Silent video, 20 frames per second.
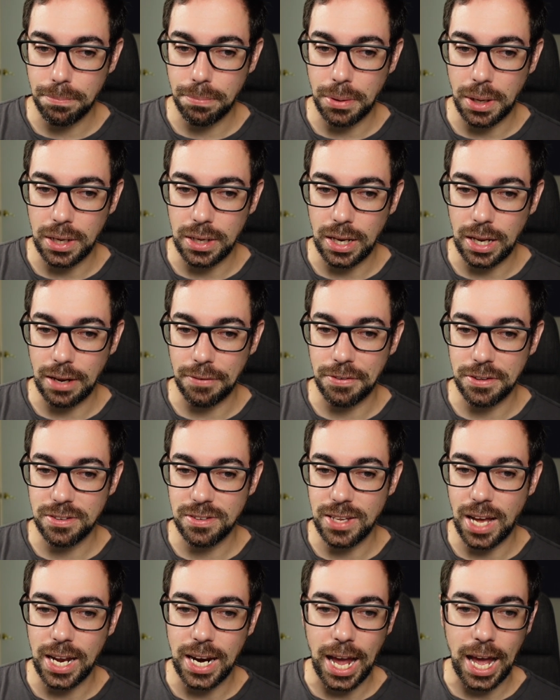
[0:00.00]
but if
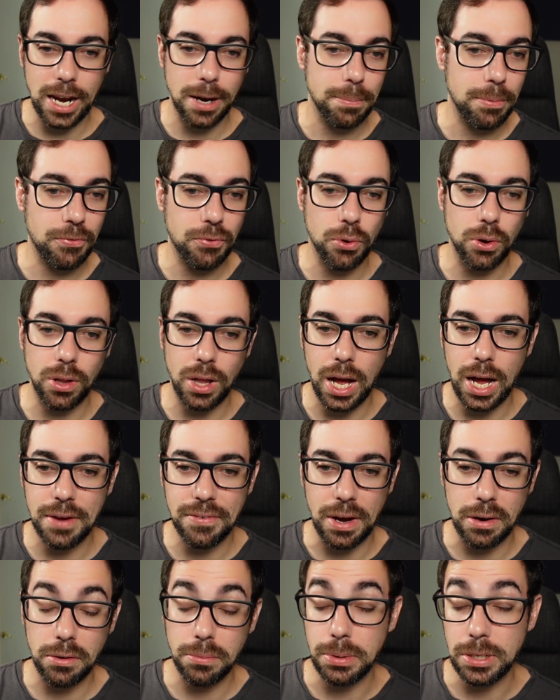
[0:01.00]
it's not added before
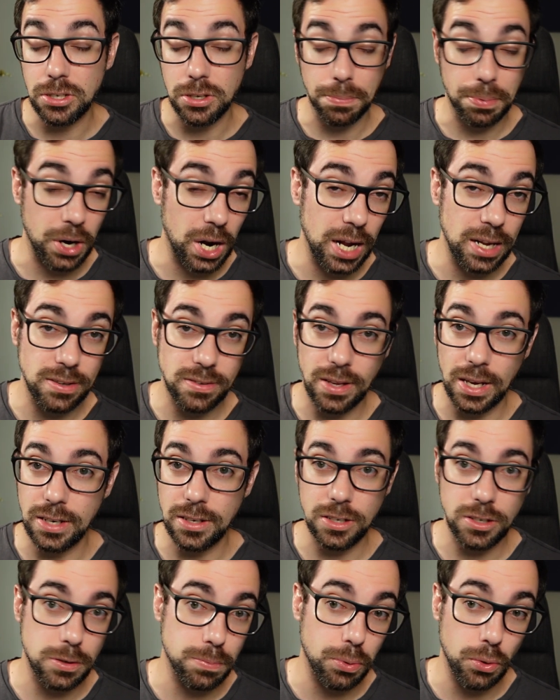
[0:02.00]
live, I would be surprised
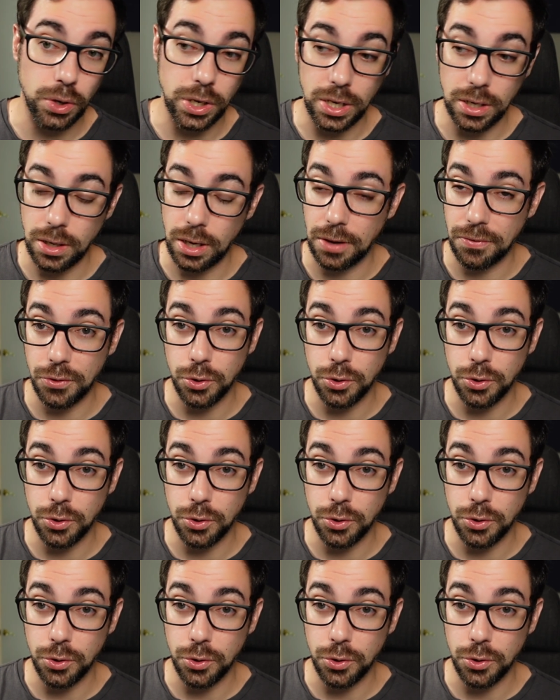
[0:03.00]
and disappointed.